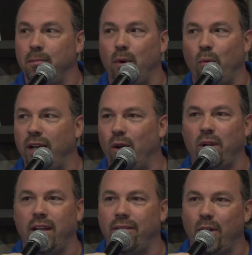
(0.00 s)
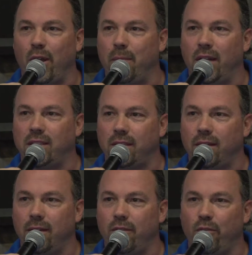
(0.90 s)
but we don't get very much
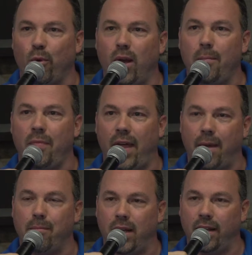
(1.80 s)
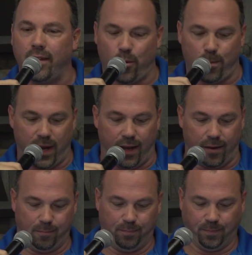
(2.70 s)
from that money that we're paying.